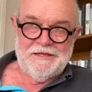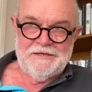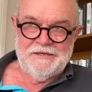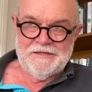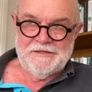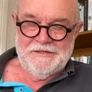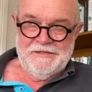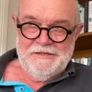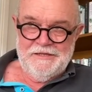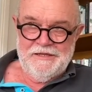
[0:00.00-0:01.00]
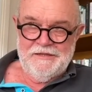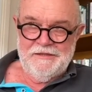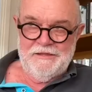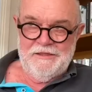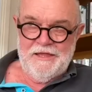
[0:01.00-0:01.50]

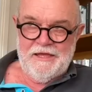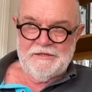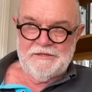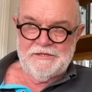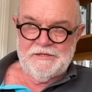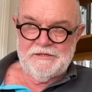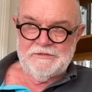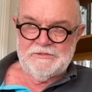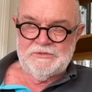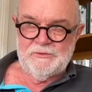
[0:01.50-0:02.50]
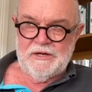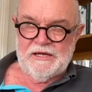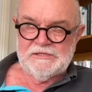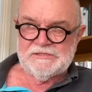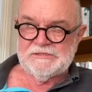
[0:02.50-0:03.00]
and that to
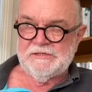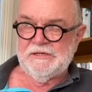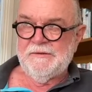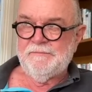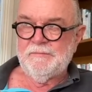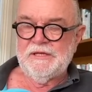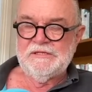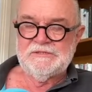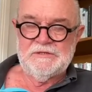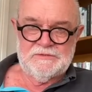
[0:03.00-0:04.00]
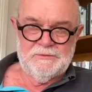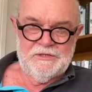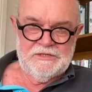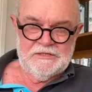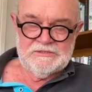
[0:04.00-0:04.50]
us means that it's
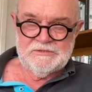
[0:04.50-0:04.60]
working.